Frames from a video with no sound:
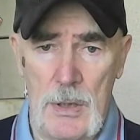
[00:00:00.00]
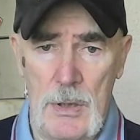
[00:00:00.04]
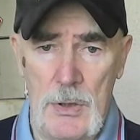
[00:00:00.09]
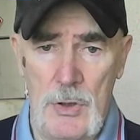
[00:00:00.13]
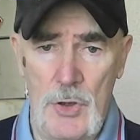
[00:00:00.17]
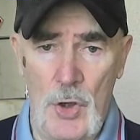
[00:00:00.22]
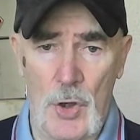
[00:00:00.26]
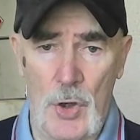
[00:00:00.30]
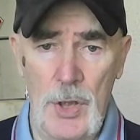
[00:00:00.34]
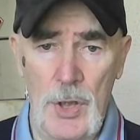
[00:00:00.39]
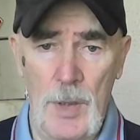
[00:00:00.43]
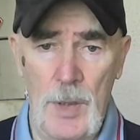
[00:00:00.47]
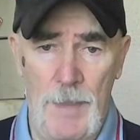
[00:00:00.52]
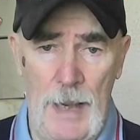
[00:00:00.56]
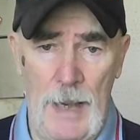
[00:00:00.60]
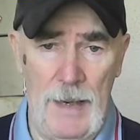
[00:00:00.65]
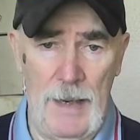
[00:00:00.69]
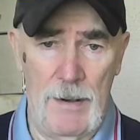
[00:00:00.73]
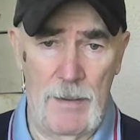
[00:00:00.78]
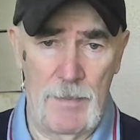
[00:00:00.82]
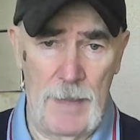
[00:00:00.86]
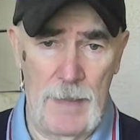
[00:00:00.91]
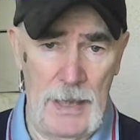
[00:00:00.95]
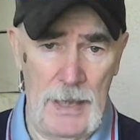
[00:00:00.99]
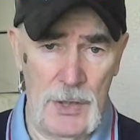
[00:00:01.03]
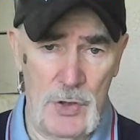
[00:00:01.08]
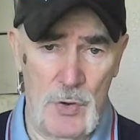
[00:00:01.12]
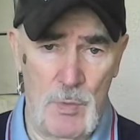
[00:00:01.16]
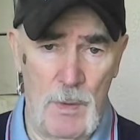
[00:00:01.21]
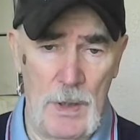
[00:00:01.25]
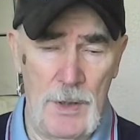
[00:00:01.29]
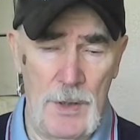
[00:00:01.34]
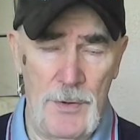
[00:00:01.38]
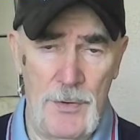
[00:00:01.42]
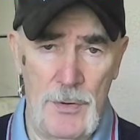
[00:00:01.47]
joined the Parabats,
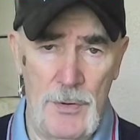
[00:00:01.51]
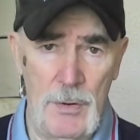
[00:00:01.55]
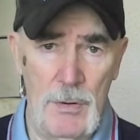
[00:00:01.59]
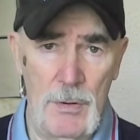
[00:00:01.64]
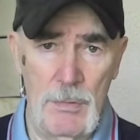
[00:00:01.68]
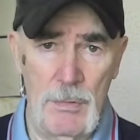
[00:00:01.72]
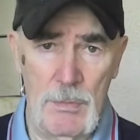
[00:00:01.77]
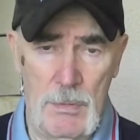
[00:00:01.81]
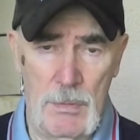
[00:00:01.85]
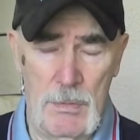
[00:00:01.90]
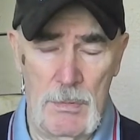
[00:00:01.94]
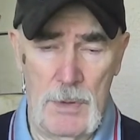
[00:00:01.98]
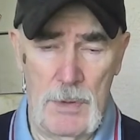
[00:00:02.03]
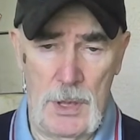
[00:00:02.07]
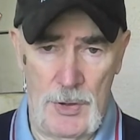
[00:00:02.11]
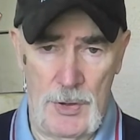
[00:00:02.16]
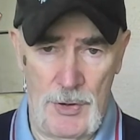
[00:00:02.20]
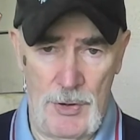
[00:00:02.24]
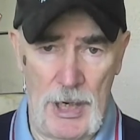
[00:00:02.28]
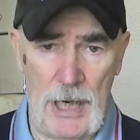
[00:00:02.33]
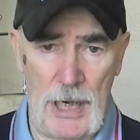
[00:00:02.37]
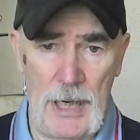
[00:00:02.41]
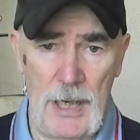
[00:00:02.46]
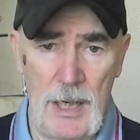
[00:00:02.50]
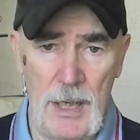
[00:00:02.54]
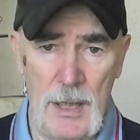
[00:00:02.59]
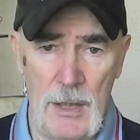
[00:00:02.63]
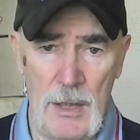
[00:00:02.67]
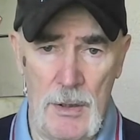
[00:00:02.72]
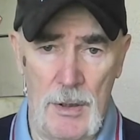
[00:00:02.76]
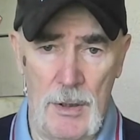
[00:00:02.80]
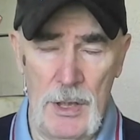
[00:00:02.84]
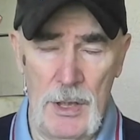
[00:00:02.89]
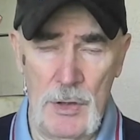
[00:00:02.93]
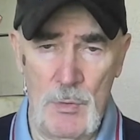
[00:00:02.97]
went through the training,
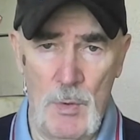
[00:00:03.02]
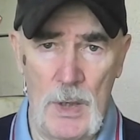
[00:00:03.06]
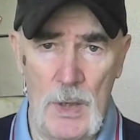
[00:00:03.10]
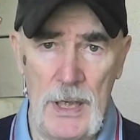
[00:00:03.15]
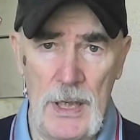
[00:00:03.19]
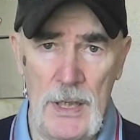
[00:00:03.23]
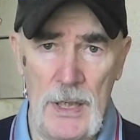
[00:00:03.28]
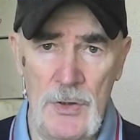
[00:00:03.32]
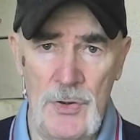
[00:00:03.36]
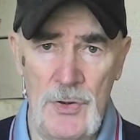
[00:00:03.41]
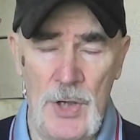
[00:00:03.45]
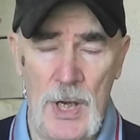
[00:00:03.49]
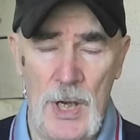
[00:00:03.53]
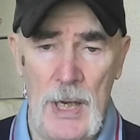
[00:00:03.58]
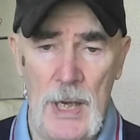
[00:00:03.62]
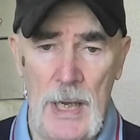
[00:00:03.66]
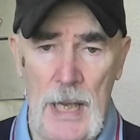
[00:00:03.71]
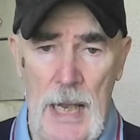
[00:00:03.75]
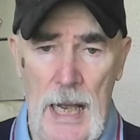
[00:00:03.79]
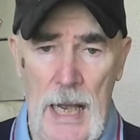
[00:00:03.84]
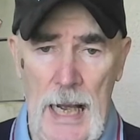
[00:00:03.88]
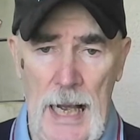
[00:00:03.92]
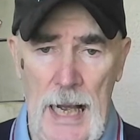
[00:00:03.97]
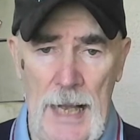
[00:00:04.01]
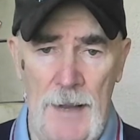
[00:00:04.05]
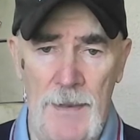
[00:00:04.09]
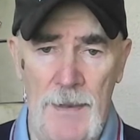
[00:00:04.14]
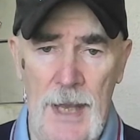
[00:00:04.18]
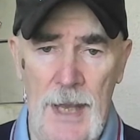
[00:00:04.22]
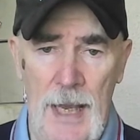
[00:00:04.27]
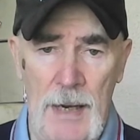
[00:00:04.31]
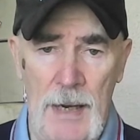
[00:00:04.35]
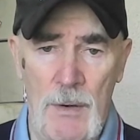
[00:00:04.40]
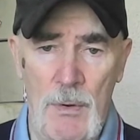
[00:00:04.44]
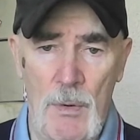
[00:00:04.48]
got his wings, and
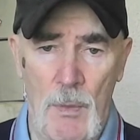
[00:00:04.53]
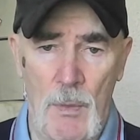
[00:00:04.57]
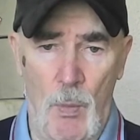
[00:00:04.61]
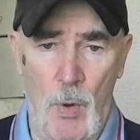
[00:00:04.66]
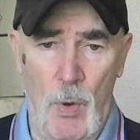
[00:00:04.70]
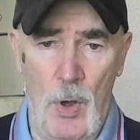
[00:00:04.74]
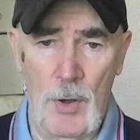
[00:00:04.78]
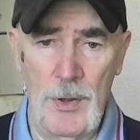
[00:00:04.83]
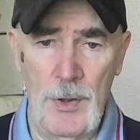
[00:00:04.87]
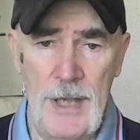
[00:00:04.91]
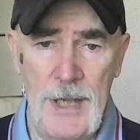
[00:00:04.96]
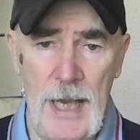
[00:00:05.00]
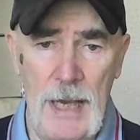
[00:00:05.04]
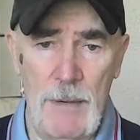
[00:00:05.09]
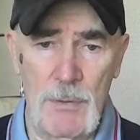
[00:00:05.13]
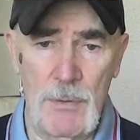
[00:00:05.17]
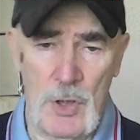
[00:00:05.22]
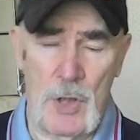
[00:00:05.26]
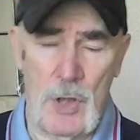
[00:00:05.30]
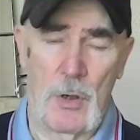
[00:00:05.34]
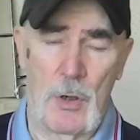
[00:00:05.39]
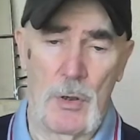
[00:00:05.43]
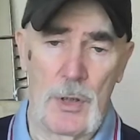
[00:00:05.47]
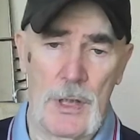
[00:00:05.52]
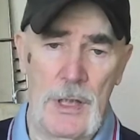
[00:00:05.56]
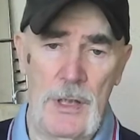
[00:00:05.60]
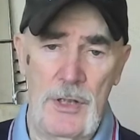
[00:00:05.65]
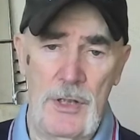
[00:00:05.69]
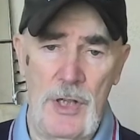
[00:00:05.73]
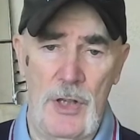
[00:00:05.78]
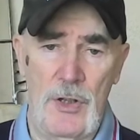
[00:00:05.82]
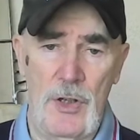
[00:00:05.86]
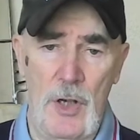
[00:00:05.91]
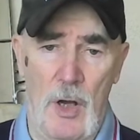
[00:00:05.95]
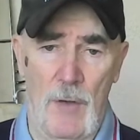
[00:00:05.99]
then one day was called
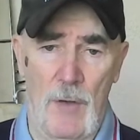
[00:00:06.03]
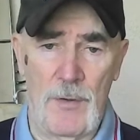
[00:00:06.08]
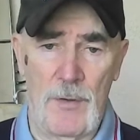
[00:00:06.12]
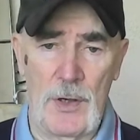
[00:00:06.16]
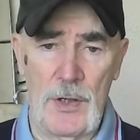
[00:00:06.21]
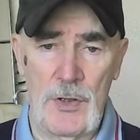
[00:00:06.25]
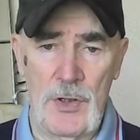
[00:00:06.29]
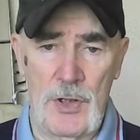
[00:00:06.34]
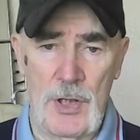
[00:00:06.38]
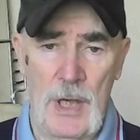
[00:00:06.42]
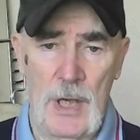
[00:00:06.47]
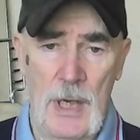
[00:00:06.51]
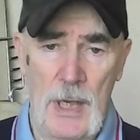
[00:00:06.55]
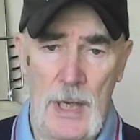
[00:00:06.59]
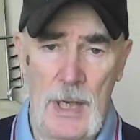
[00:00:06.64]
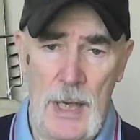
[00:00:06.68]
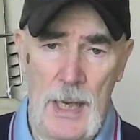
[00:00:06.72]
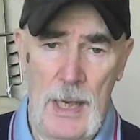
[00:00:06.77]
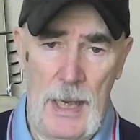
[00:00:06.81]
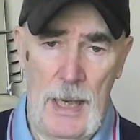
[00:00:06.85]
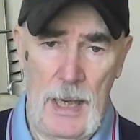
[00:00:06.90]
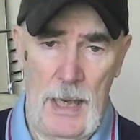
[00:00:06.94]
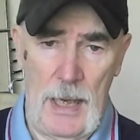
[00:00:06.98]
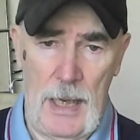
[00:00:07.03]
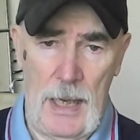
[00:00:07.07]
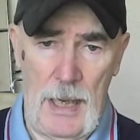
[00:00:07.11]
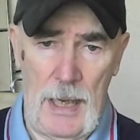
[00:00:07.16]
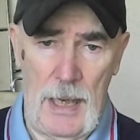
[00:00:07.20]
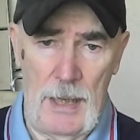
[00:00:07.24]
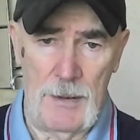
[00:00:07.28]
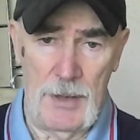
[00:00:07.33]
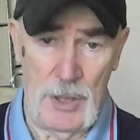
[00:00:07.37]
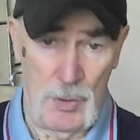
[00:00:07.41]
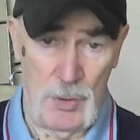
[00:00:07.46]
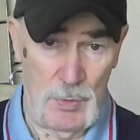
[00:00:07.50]
into the office.
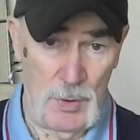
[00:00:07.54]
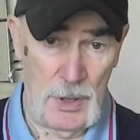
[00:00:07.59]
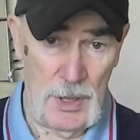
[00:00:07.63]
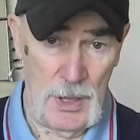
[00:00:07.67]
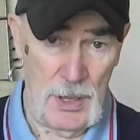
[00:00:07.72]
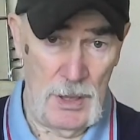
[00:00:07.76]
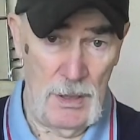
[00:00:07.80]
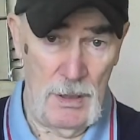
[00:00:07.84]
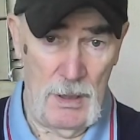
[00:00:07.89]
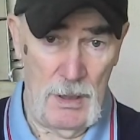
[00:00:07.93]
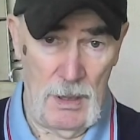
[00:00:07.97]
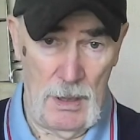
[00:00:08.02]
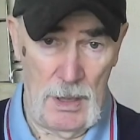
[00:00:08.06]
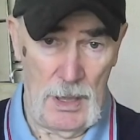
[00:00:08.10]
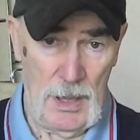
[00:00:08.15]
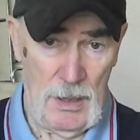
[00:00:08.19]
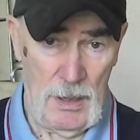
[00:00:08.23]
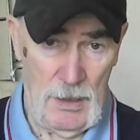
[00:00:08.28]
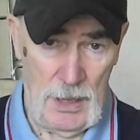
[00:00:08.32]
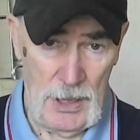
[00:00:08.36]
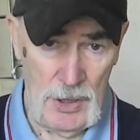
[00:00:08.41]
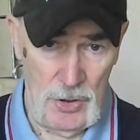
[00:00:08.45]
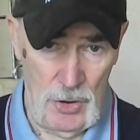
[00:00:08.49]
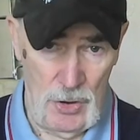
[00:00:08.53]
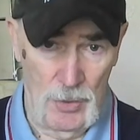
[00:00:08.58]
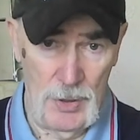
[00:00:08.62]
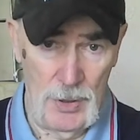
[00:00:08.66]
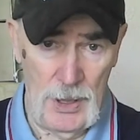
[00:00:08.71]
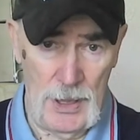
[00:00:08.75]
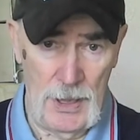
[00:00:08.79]
He joined